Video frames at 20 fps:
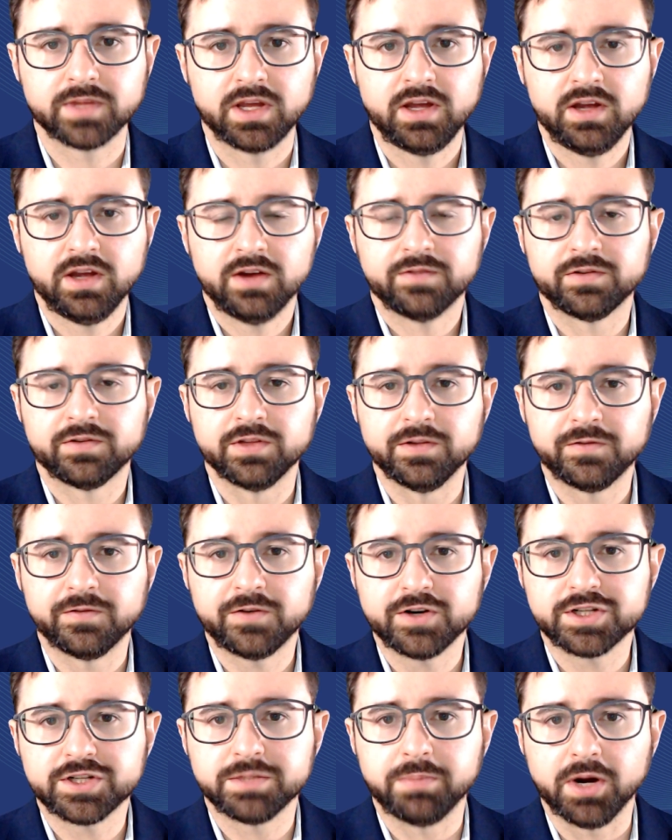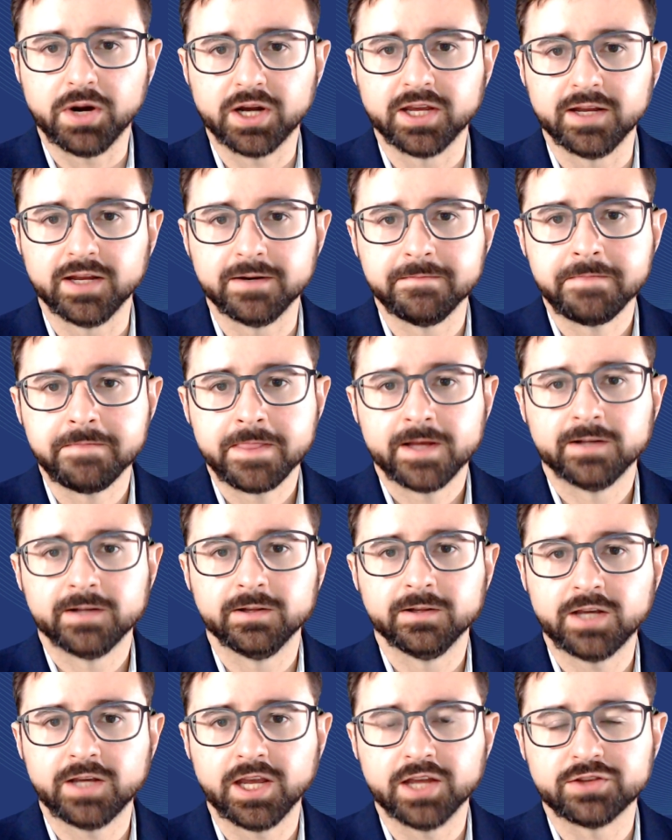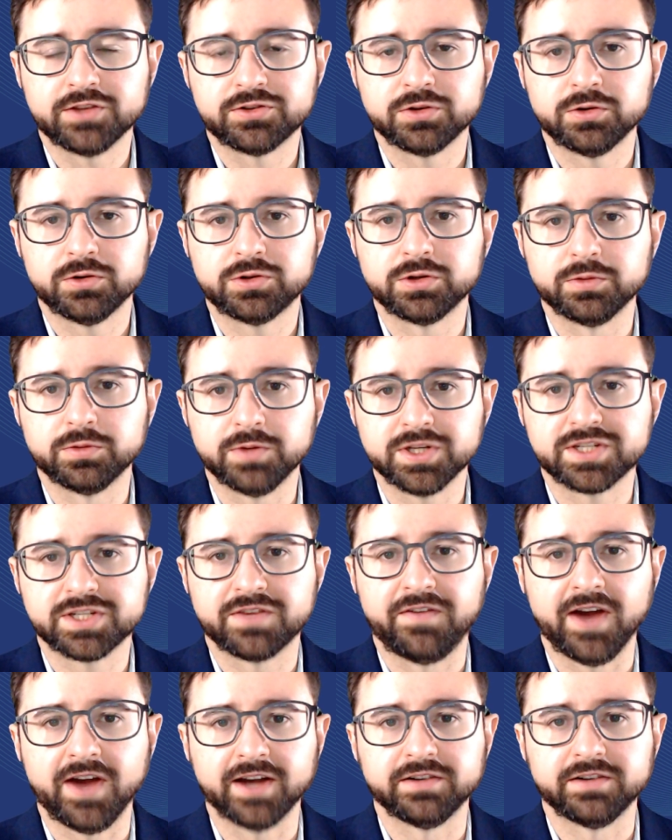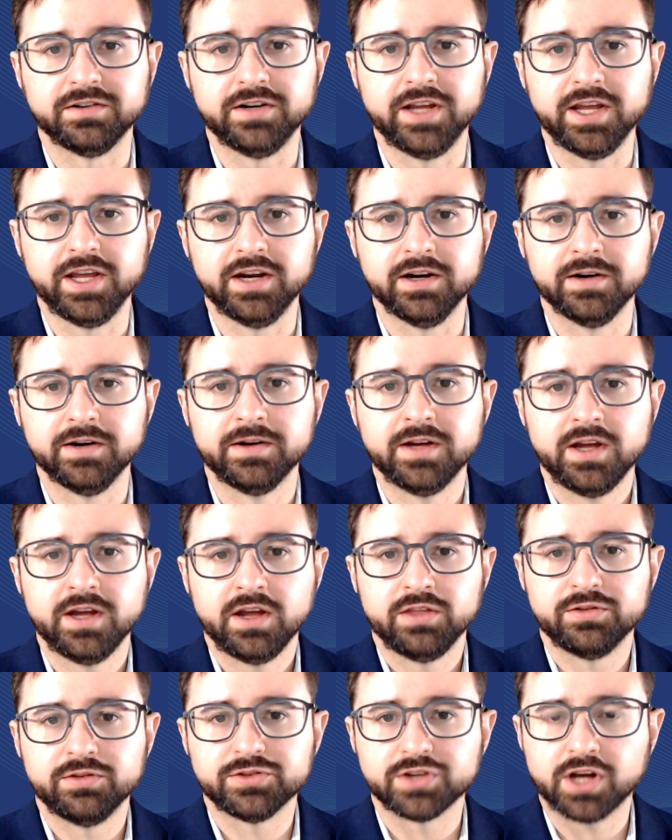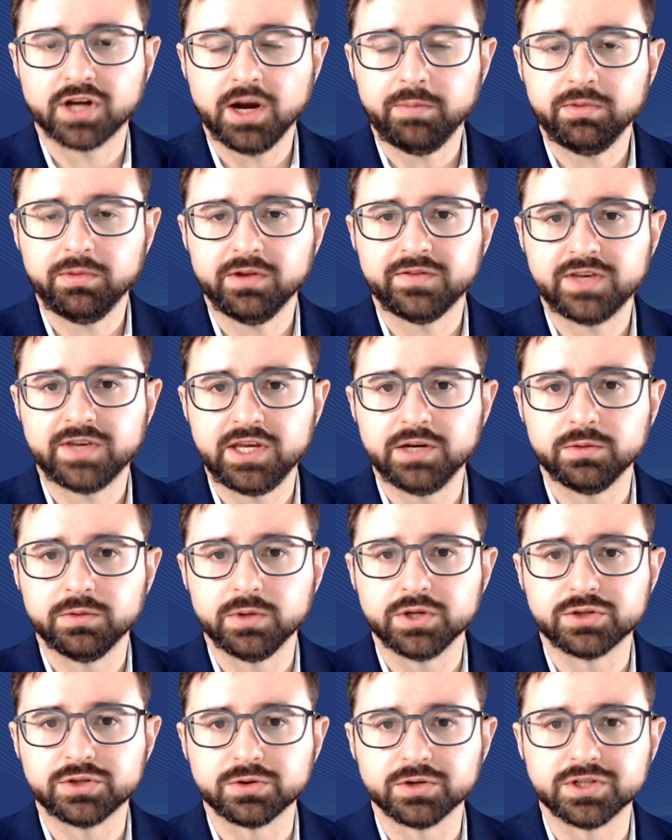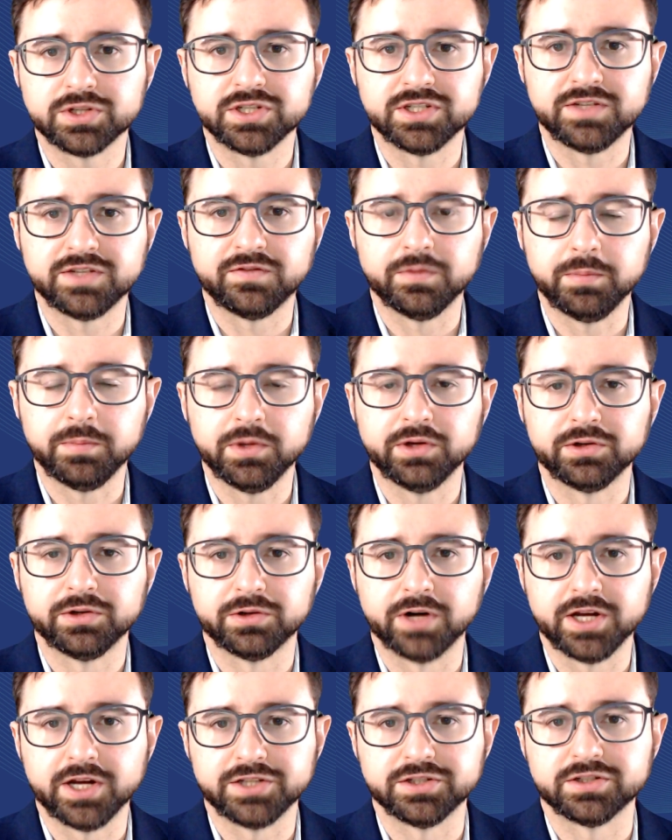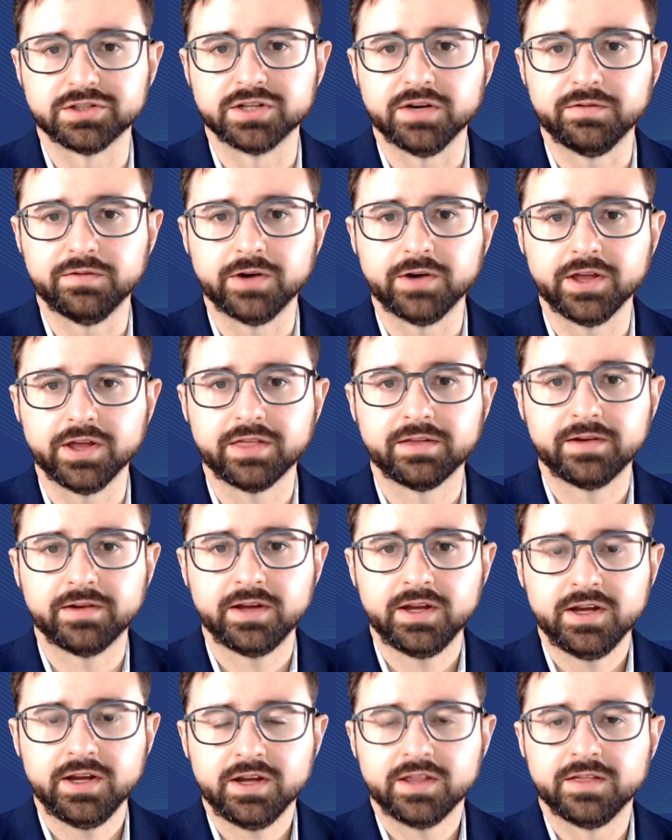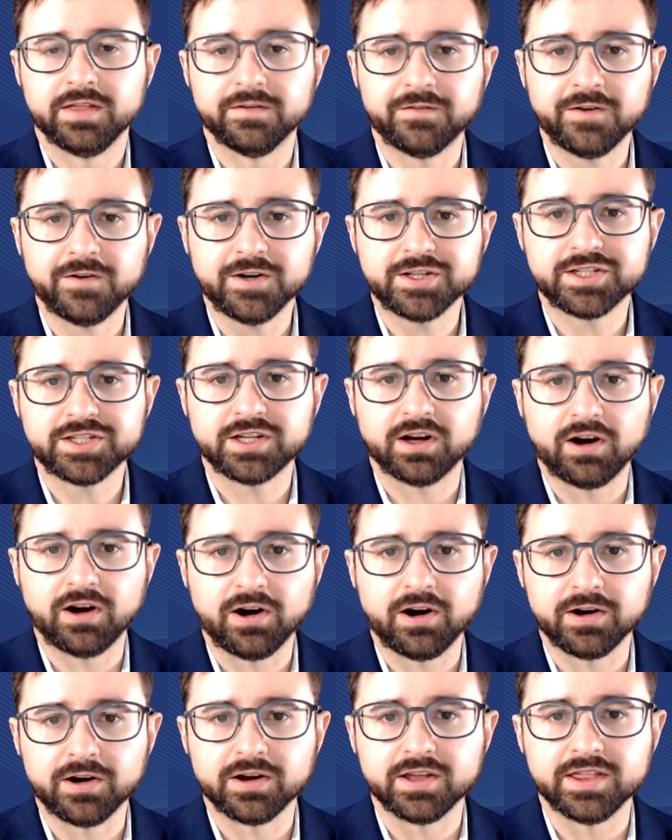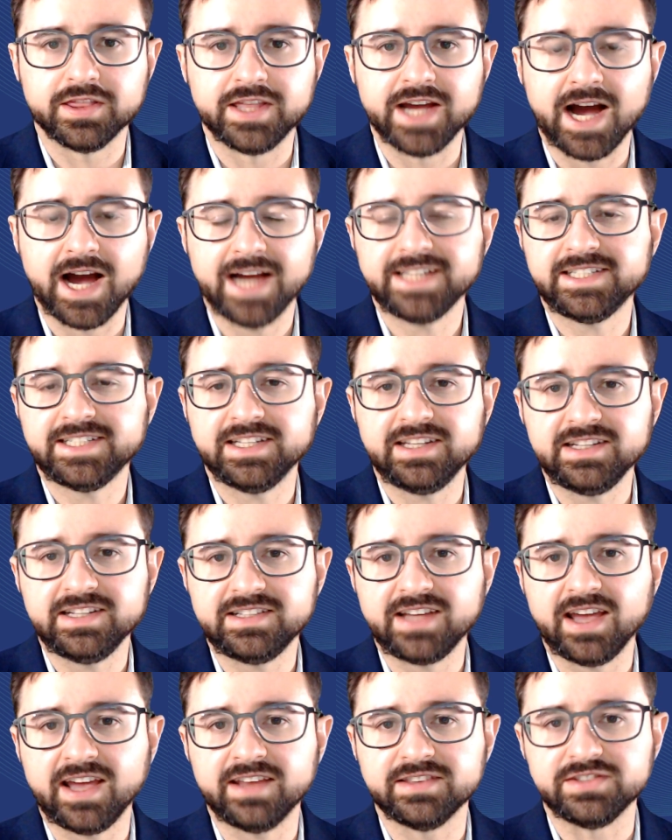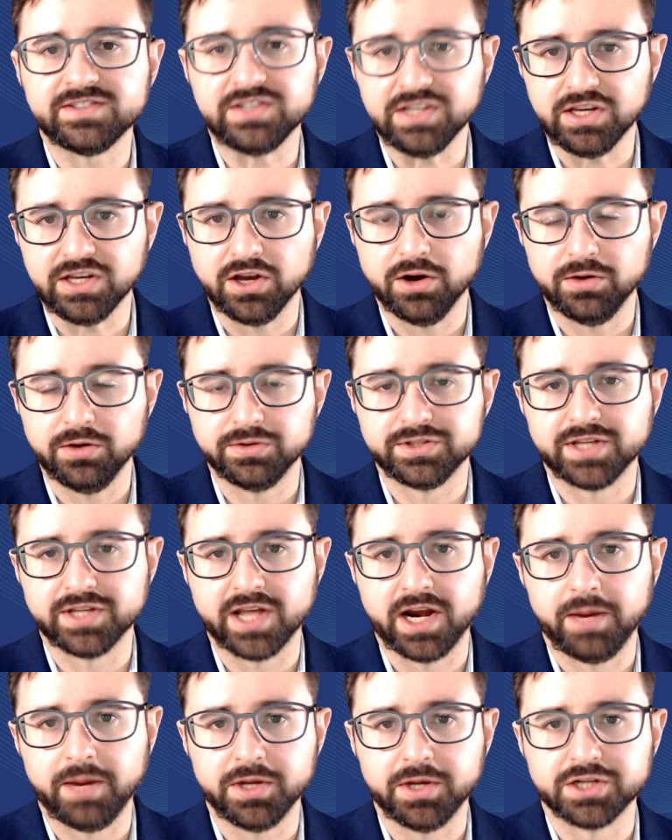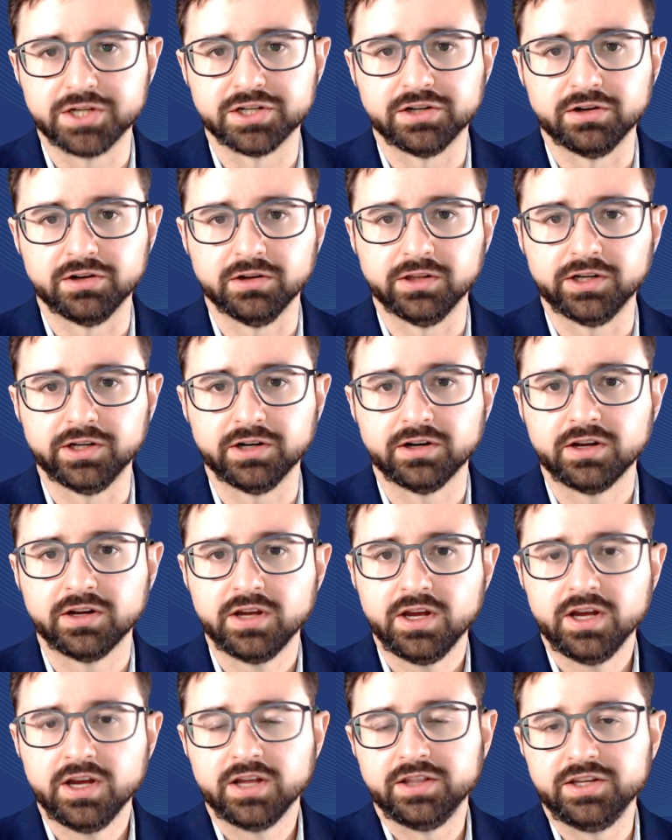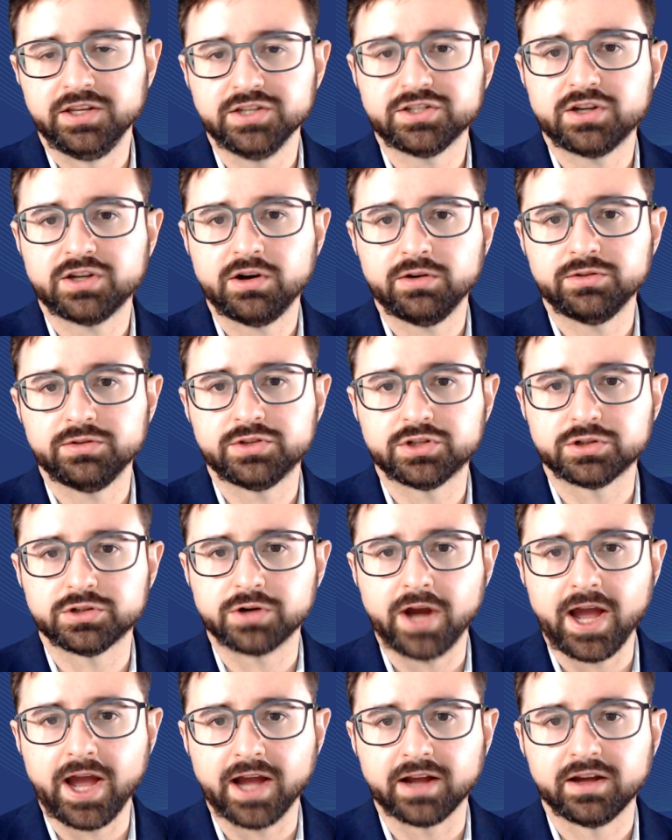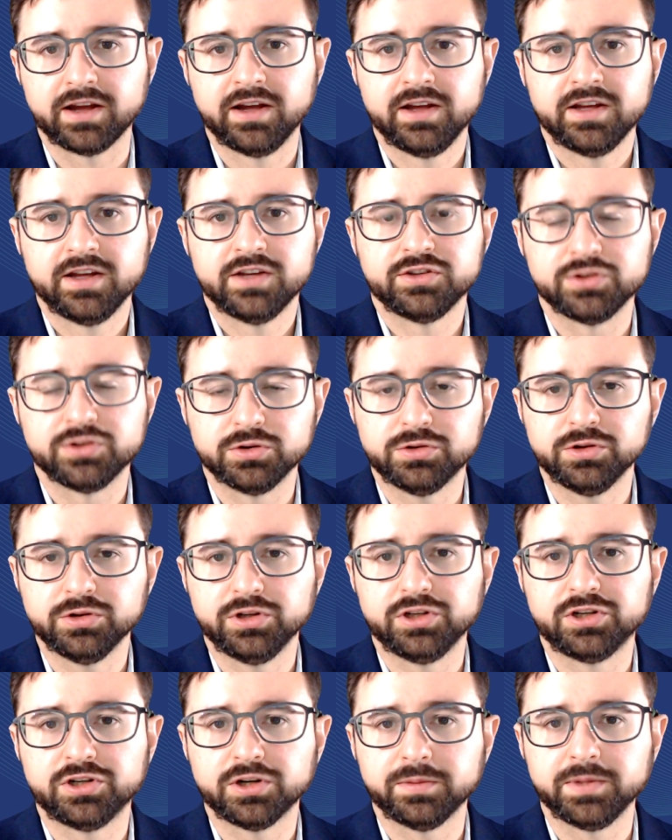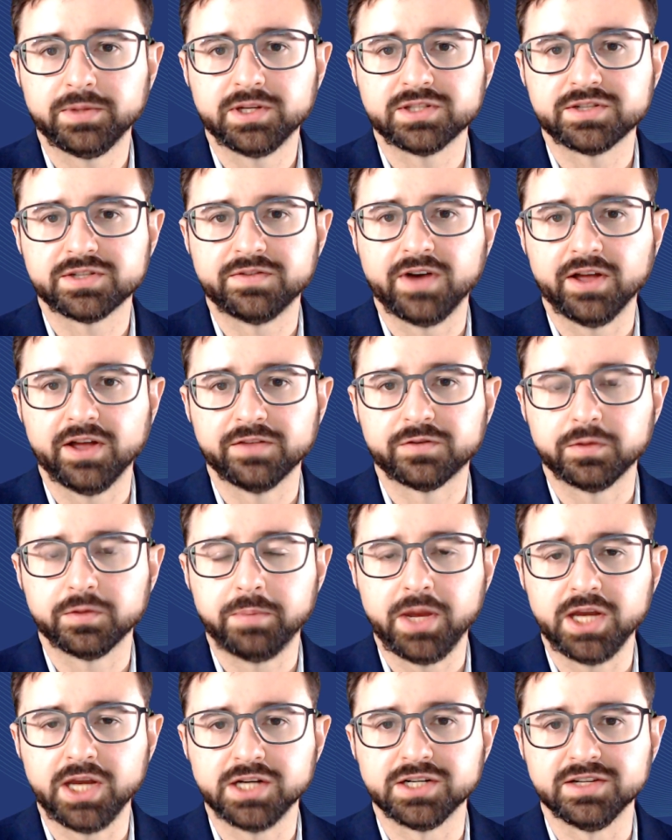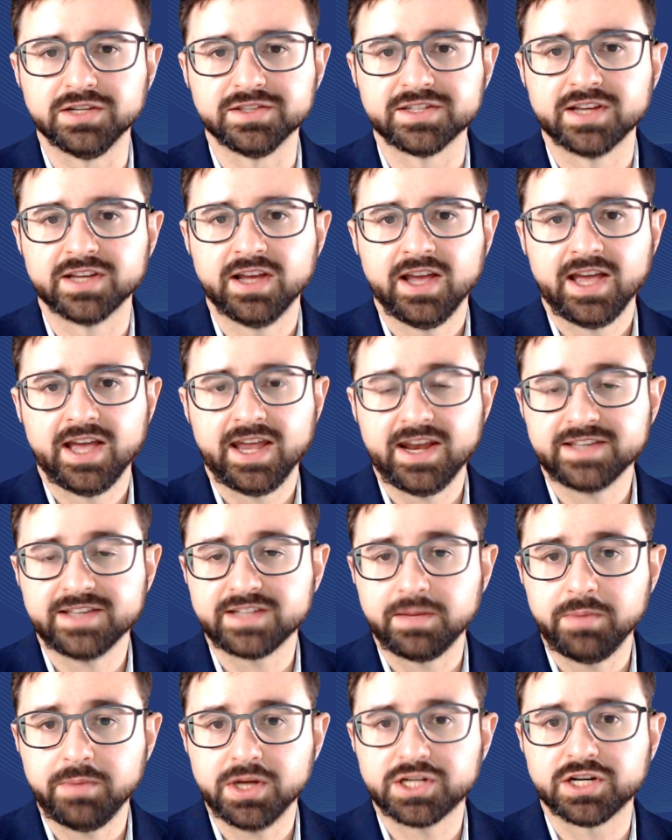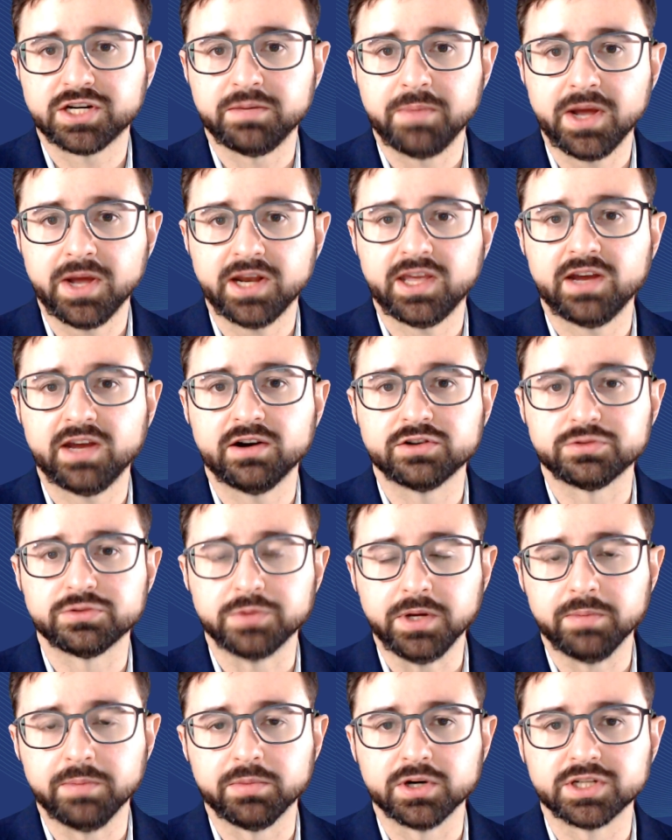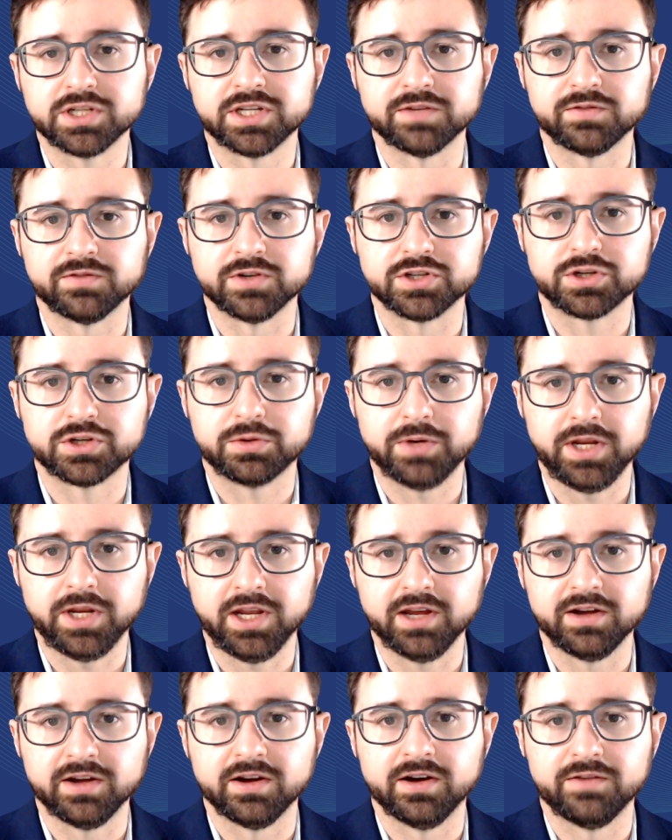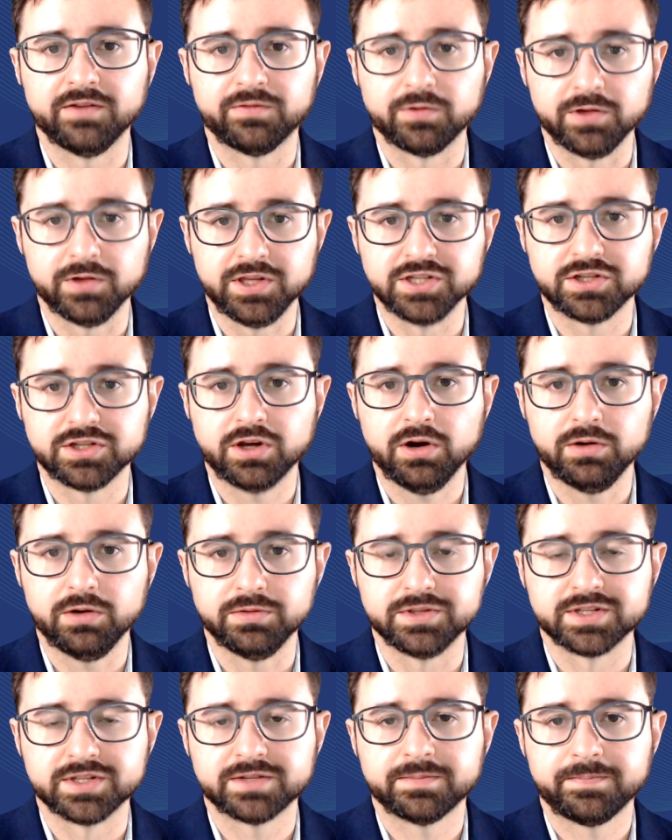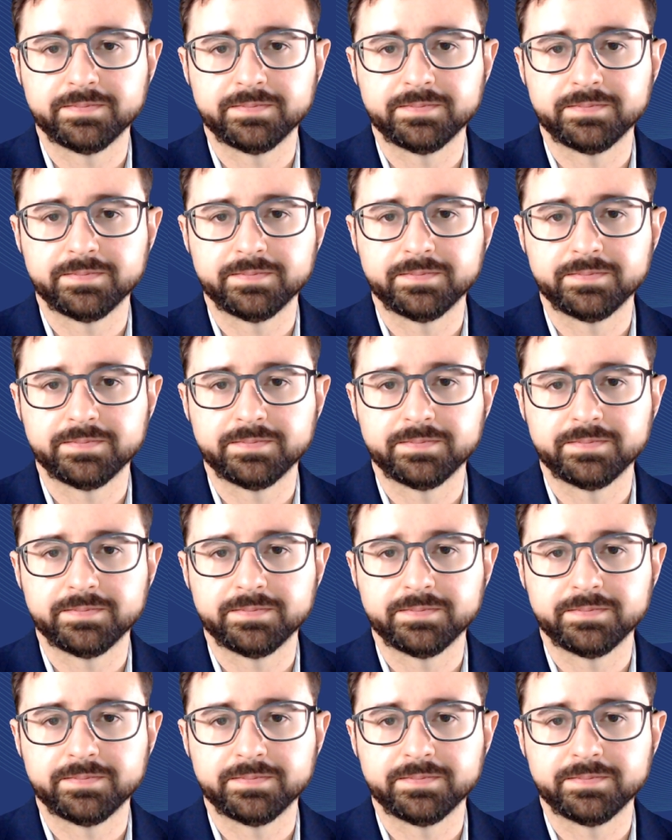For the first bucket, looking at social risk factor data, there's a couple of key resources to familiarize yourself with. The first are the ICD-10 Z codes that I mentioned earlier. These codes track social determinants of health for patients, and as I mentioned, Medicare is reimbursing for screening for these codes.